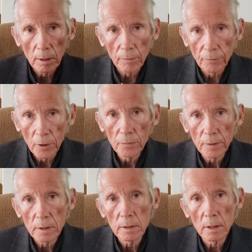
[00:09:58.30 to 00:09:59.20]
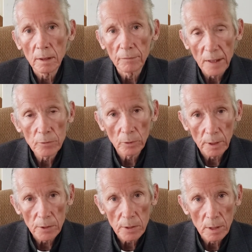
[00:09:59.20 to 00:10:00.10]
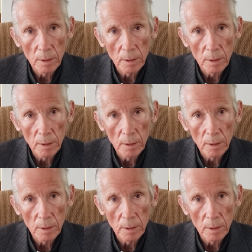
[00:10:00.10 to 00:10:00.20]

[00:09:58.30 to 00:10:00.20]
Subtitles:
fervent Federalist